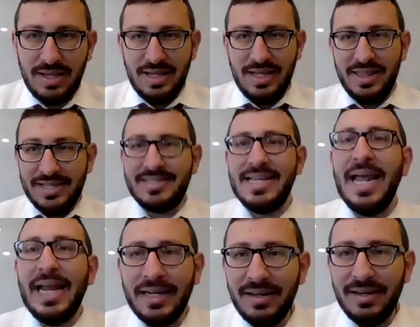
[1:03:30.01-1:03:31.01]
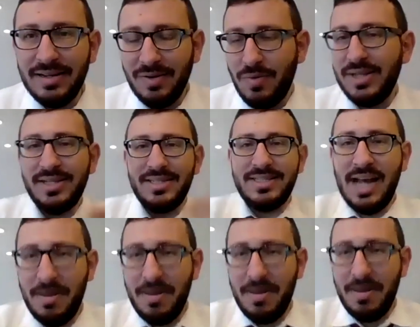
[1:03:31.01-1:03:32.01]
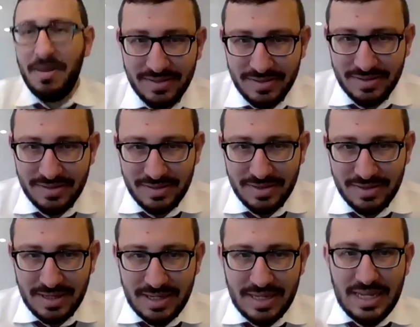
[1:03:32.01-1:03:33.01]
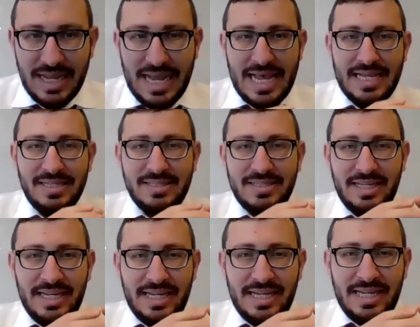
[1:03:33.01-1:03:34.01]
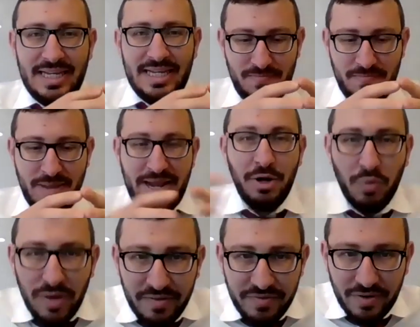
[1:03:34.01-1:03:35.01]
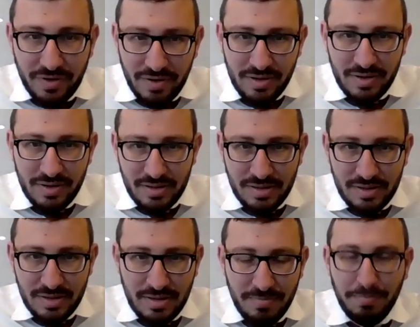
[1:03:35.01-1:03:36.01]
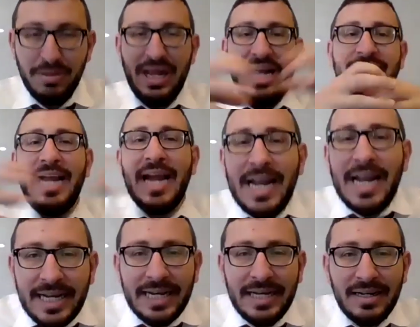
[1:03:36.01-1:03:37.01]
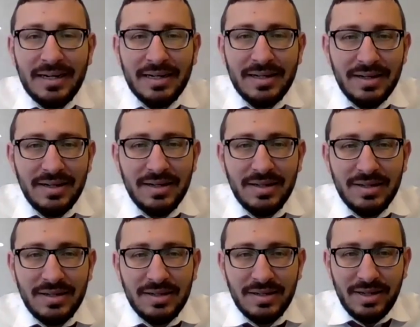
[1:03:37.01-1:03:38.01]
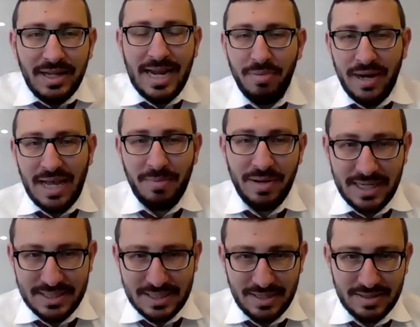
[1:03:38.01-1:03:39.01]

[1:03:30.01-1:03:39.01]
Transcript: the Satan wanted to stop it. And he made a river blockading Abraham and Isaac.